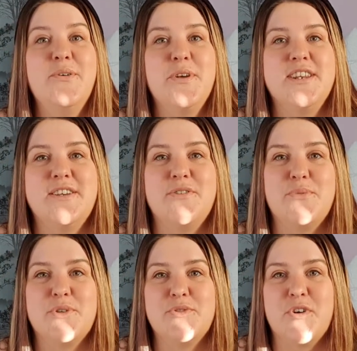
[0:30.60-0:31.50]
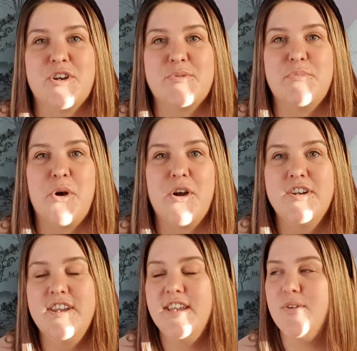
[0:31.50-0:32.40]
when David was first
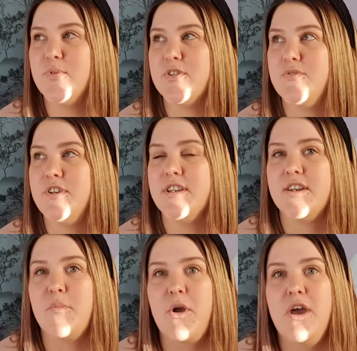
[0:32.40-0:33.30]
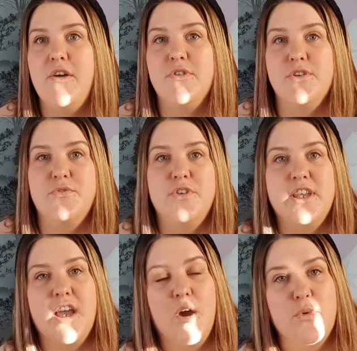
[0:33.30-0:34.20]
born, he was feeding about every
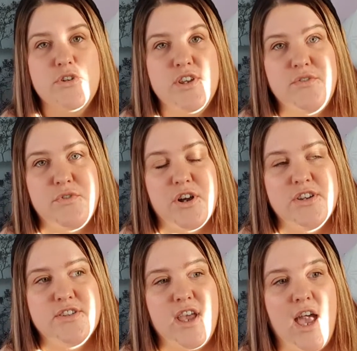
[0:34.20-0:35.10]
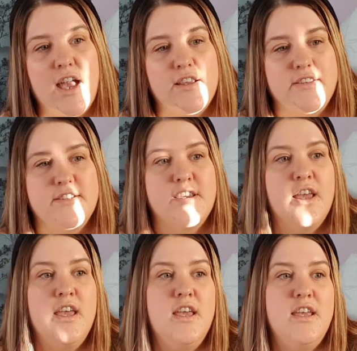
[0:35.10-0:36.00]
three hours at first and
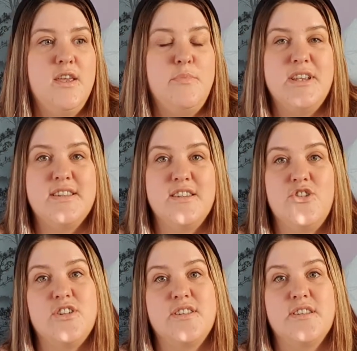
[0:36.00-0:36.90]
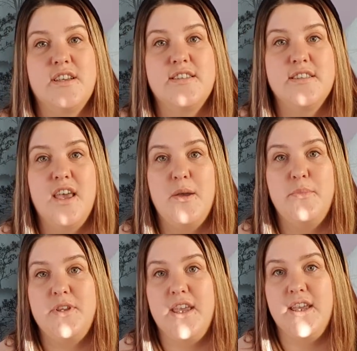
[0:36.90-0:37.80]
he basically just
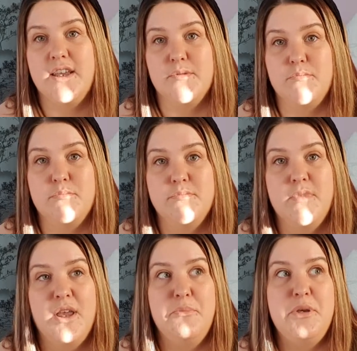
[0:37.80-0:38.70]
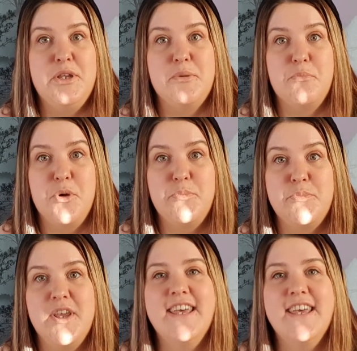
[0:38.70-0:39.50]
slept, ate and peed and pooped